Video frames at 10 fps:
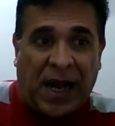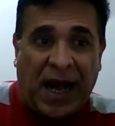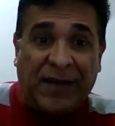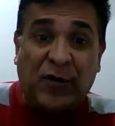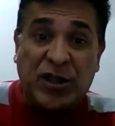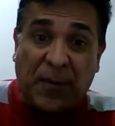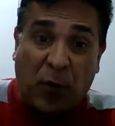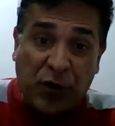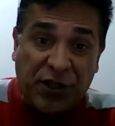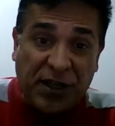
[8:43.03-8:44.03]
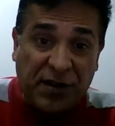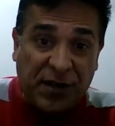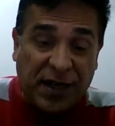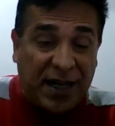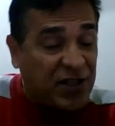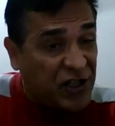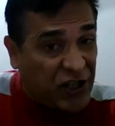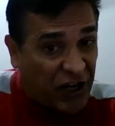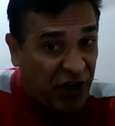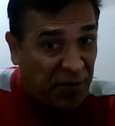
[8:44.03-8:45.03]
I was appointed as a
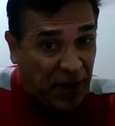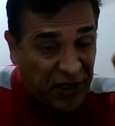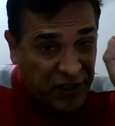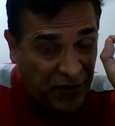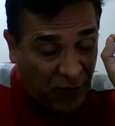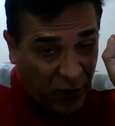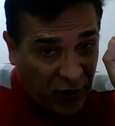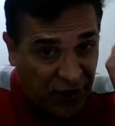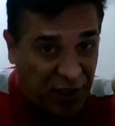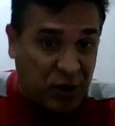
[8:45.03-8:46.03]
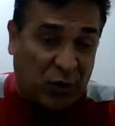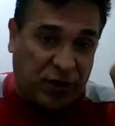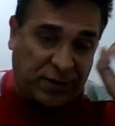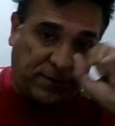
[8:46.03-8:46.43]
general manager for a resort.